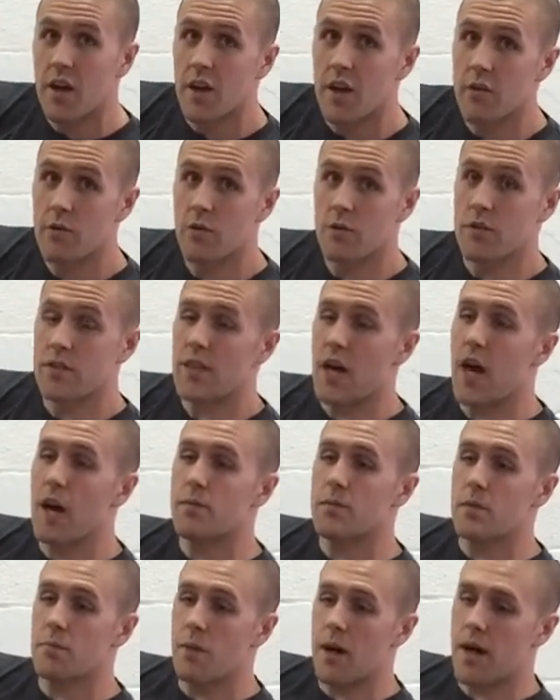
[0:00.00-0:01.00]
You're rolling
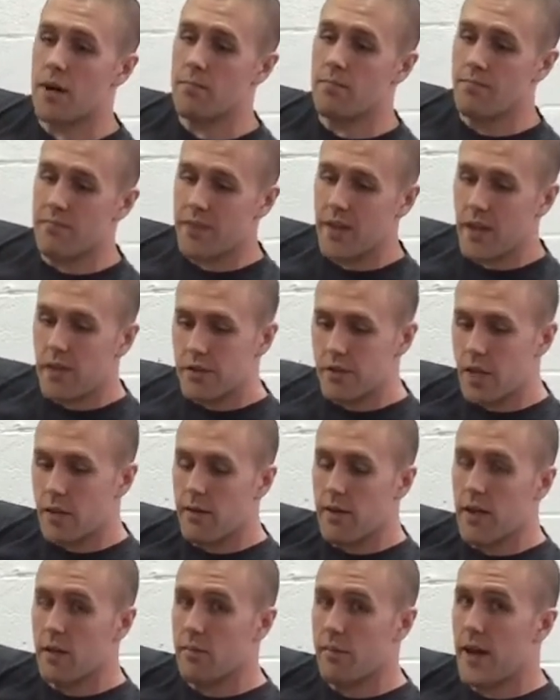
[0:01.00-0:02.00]
top to bottom. Each time
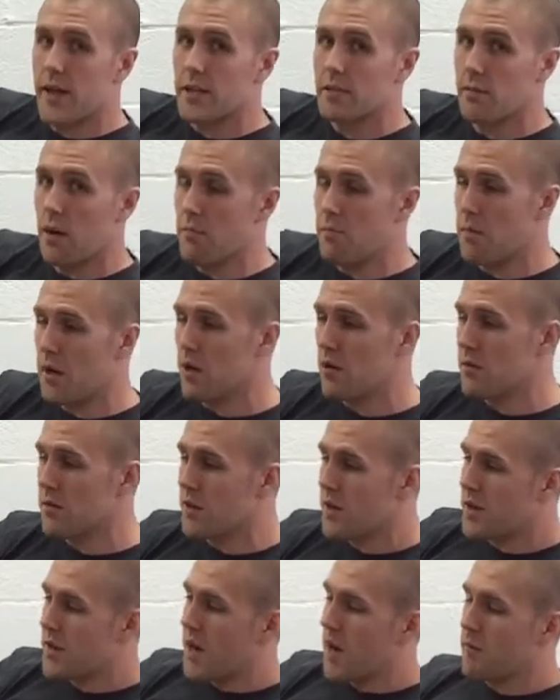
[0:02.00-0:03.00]
I get back to my belt,
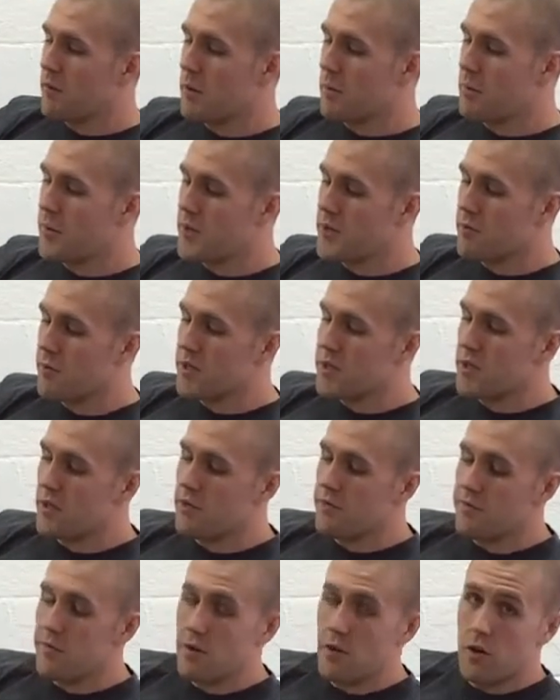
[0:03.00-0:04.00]
I'm gonna pitch
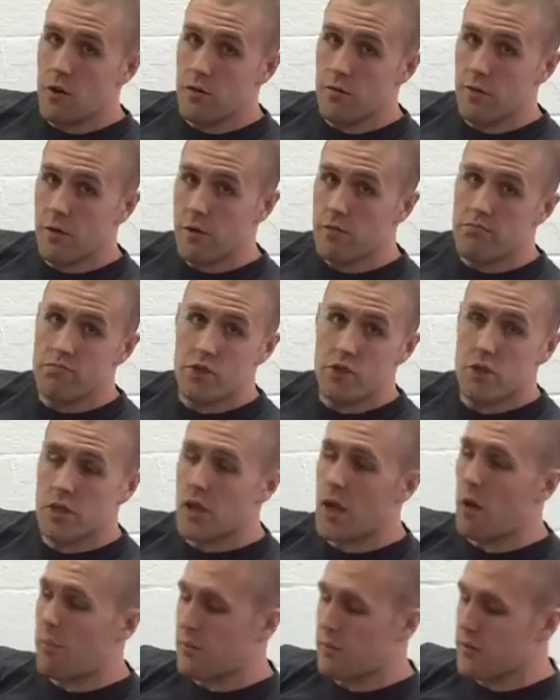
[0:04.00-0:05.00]
myself over just a
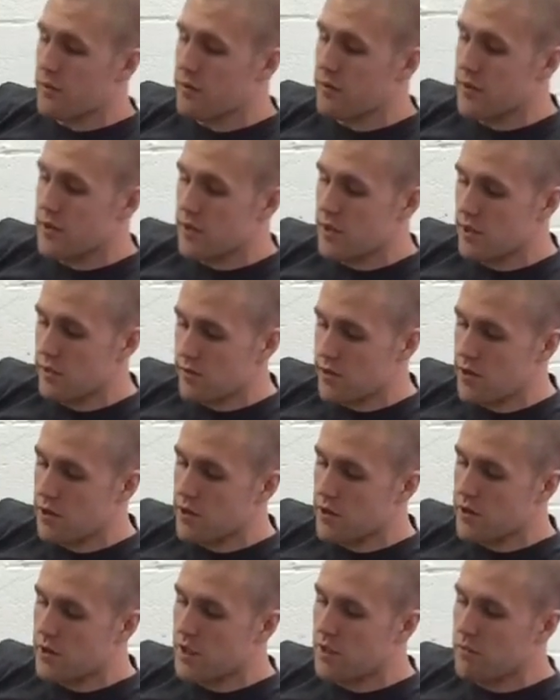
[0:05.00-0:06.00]
couple degrees here. So you're
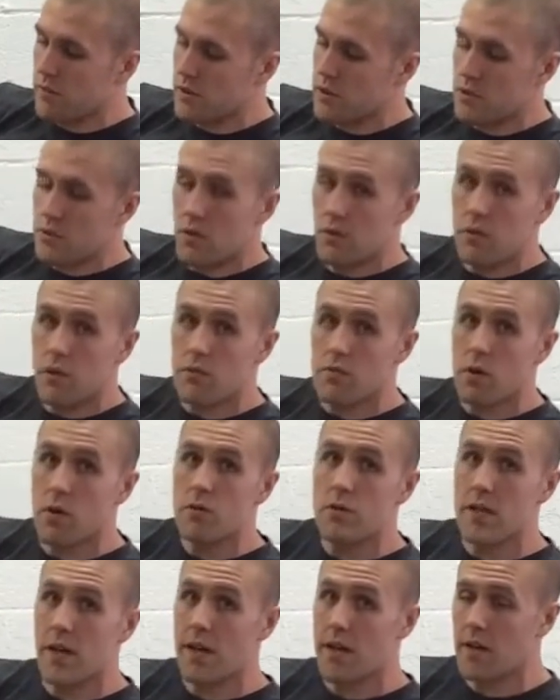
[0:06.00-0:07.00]
gonna see me slowly
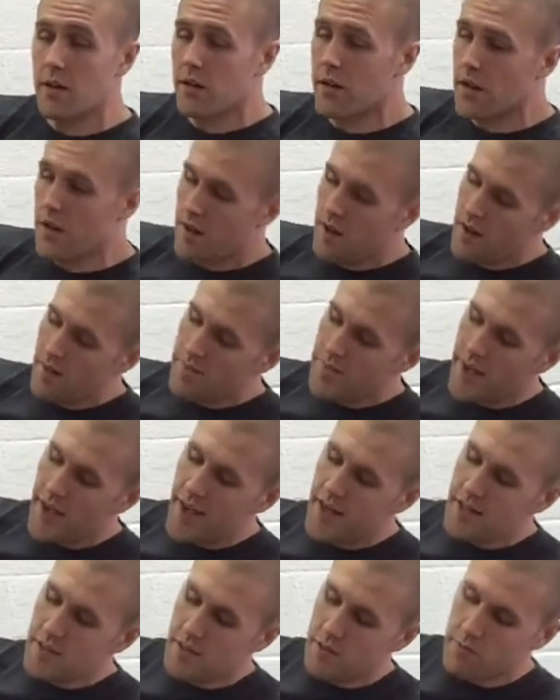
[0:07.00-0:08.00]
rotating
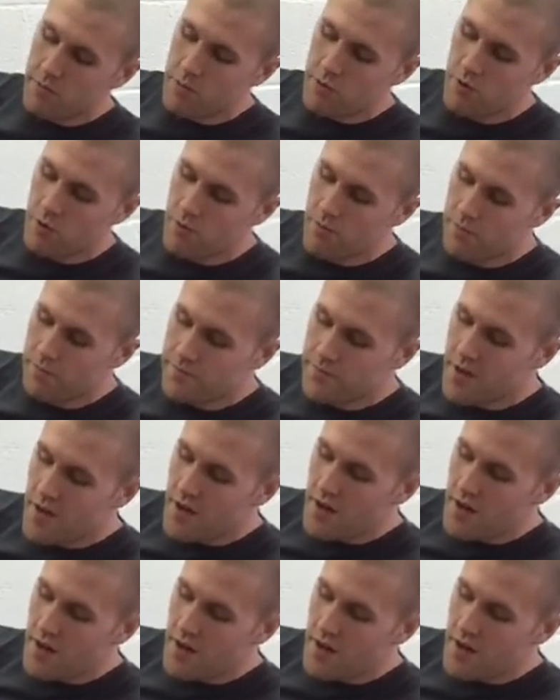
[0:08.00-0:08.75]
as I roll.